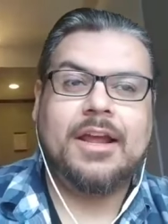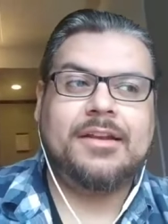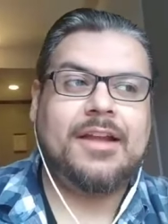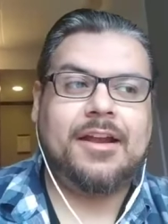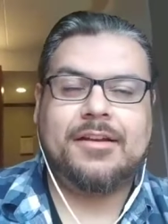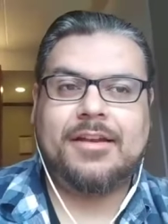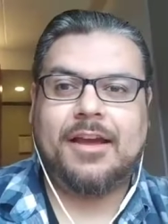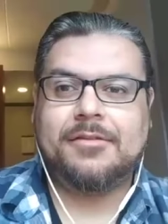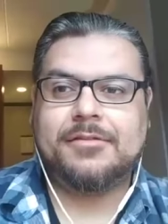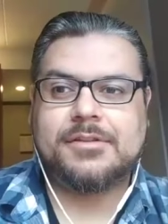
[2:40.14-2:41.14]
not
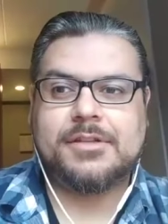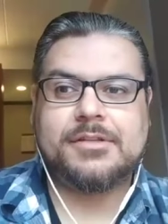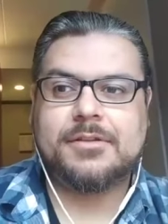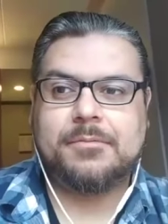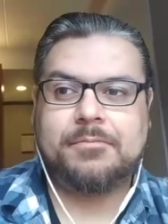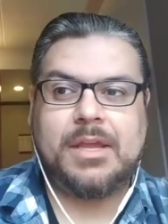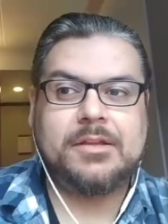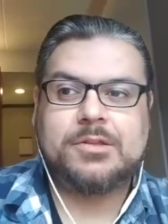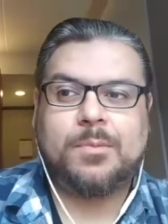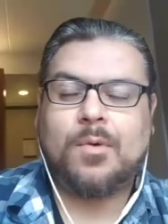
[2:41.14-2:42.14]
not just
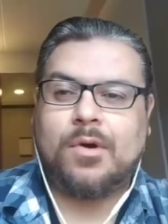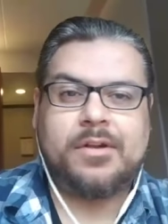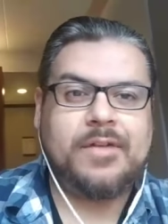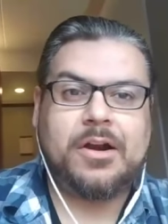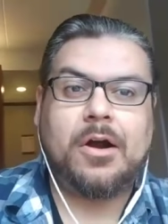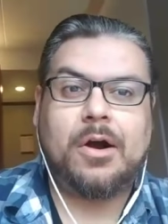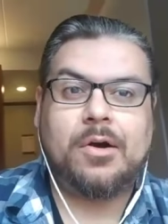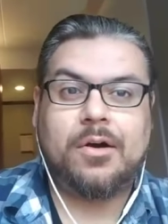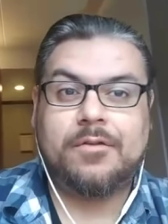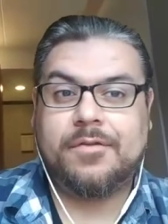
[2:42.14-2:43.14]
being supportive at
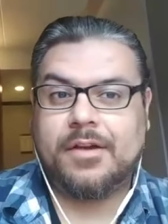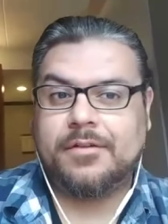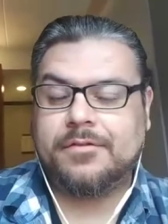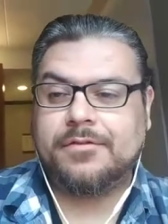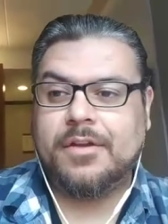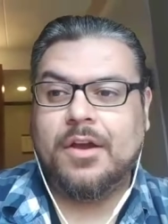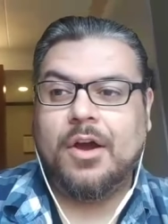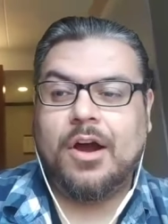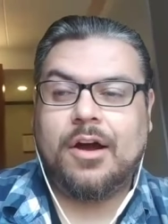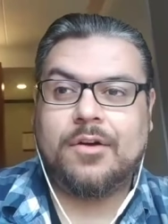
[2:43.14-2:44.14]
all of of
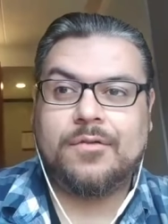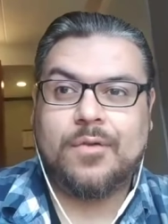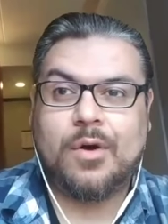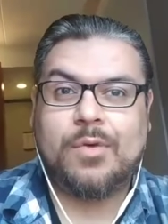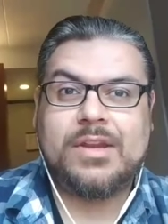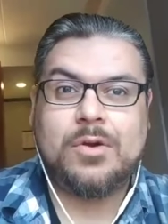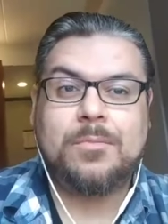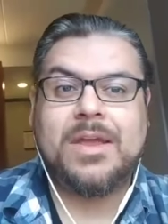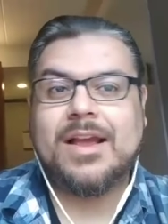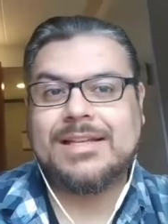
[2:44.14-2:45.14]
of what we do,
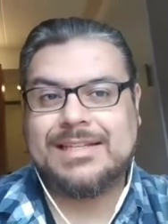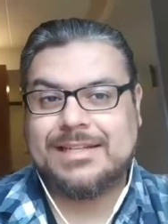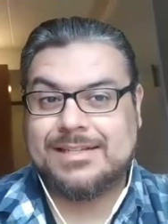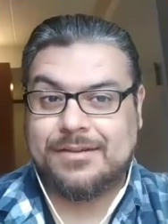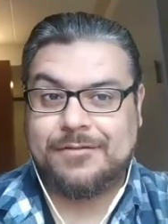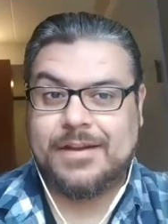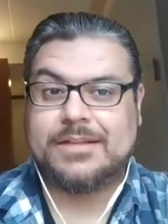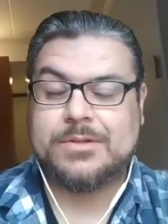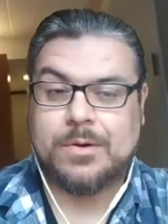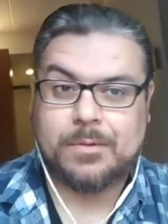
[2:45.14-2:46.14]
because it doesn't fit
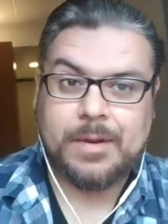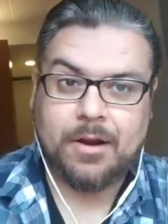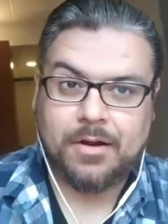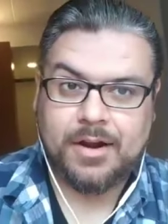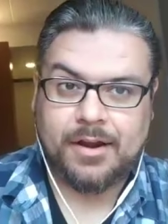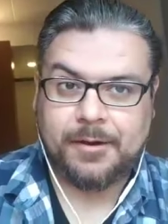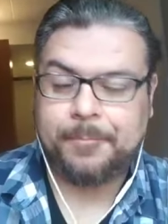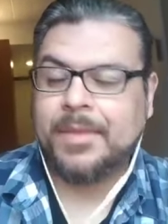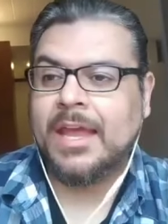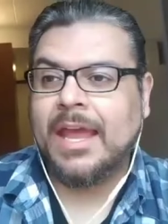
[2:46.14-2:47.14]
into her paradigm.
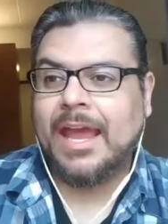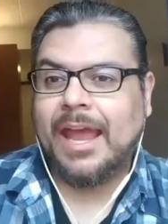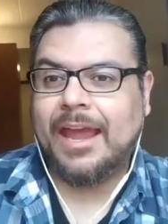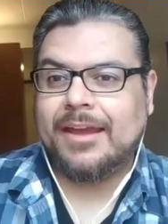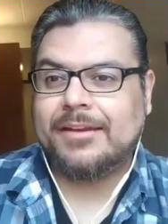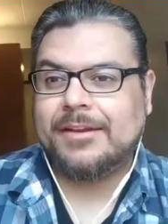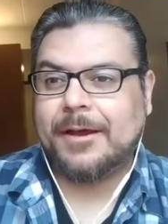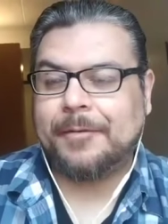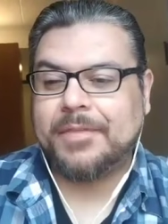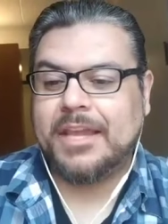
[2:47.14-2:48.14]
And
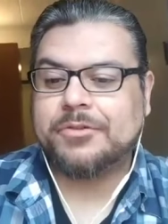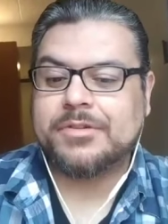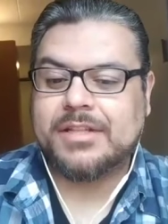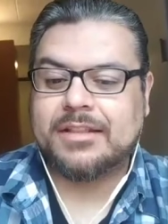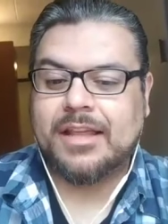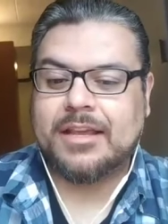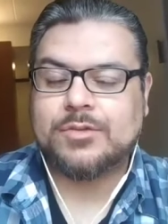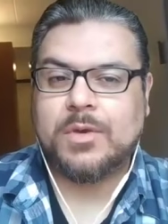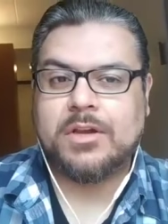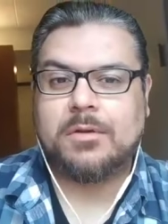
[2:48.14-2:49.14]
um, the interesting thing is
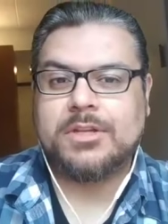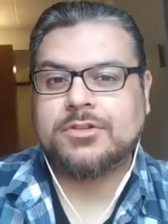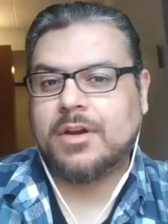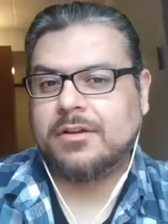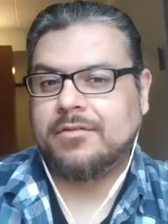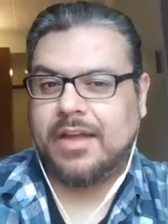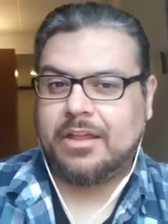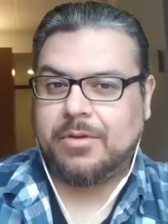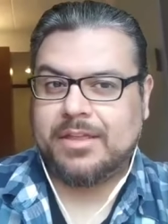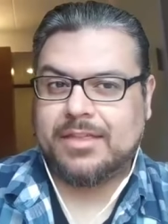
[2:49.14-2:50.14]
we always try to
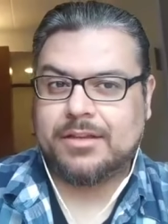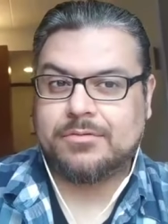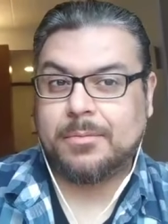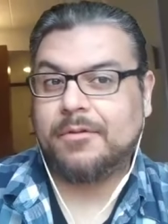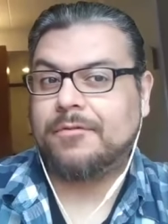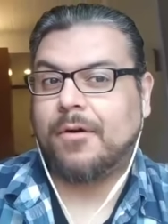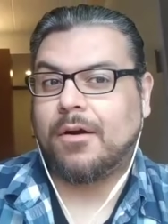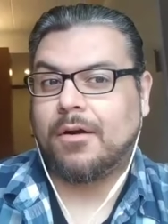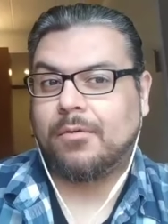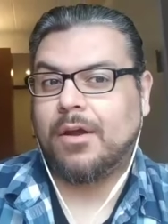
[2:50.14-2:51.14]
evaluate things from
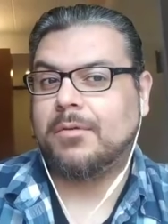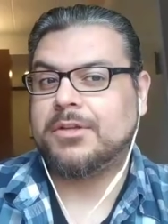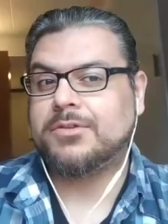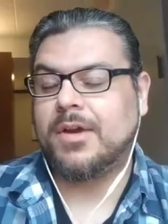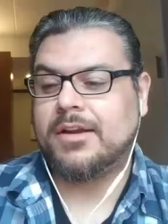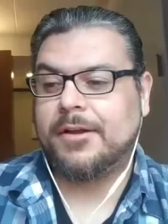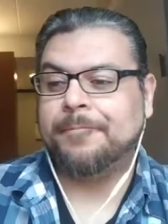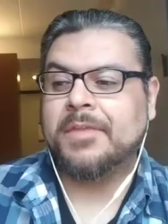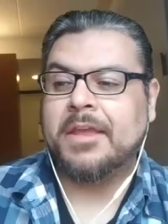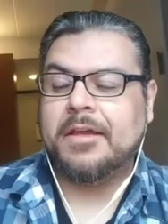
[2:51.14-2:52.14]
afar. We always try to
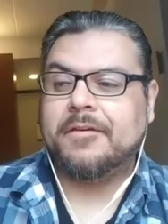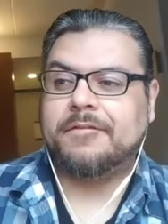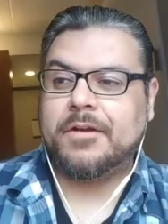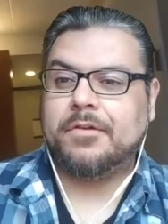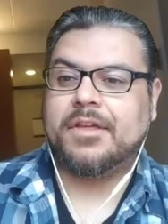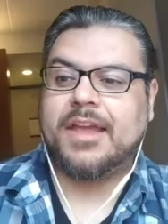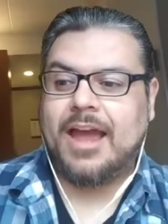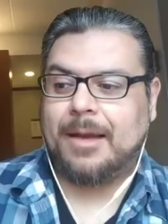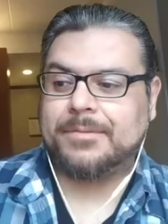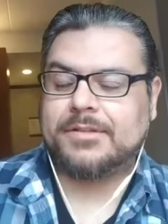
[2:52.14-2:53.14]
fill the
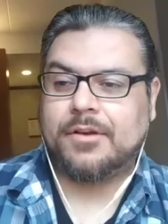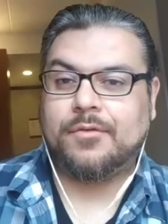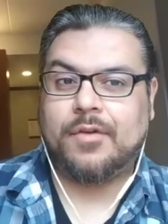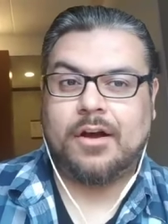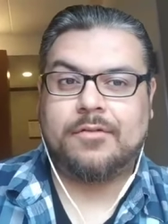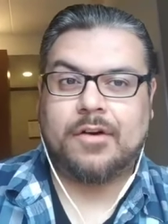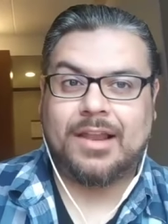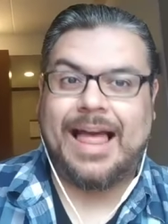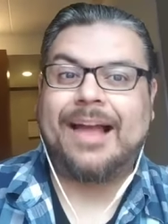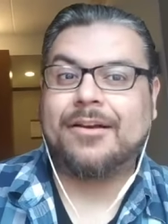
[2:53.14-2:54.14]
gaps of, of our
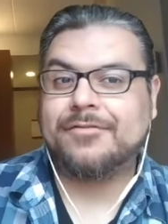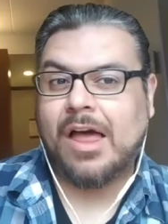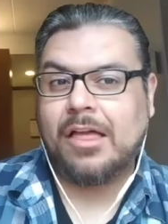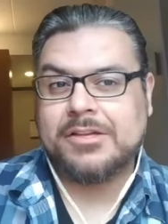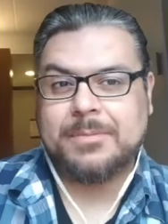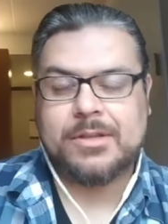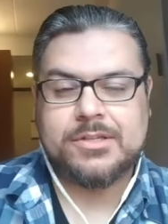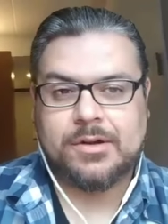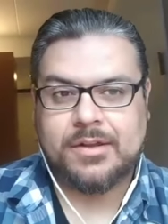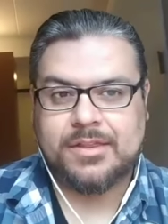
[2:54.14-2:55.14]
lack of knowledge about
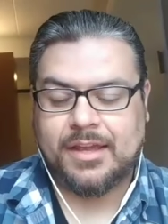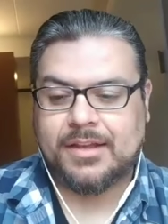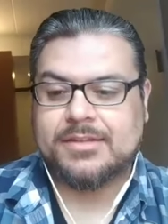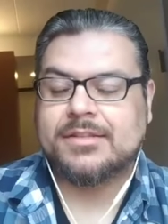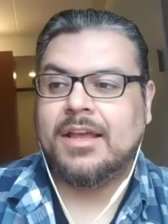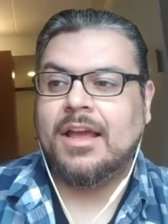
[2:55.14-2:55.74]
certain things,